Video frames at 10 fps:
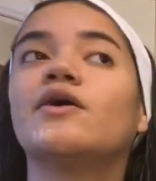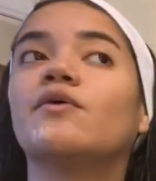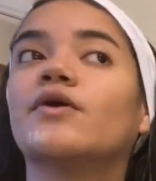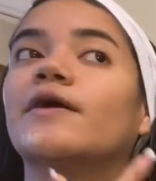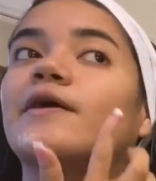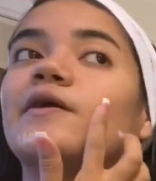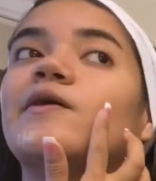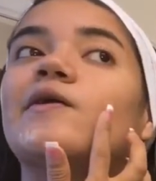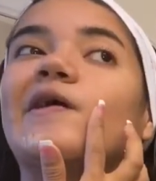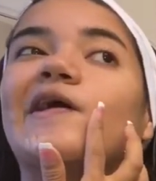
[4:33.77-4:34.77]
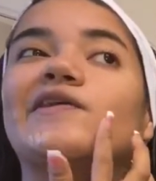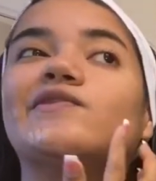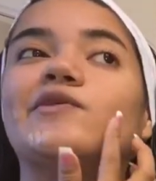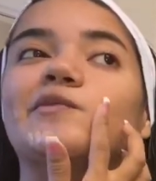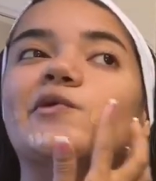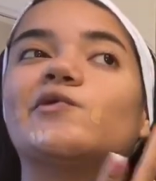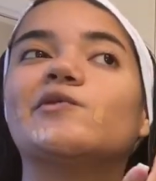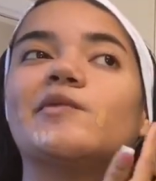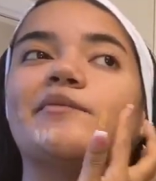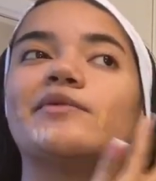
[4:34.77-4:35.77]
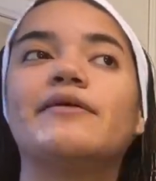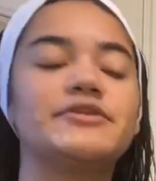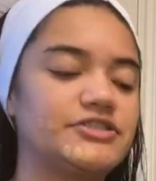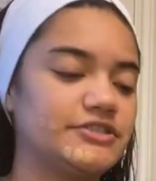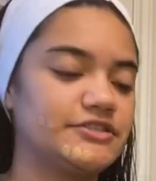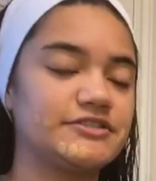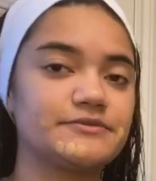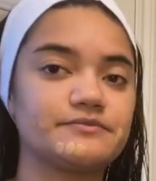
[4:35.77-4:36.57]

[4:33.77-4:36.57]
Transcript: where I see most of my blemishes.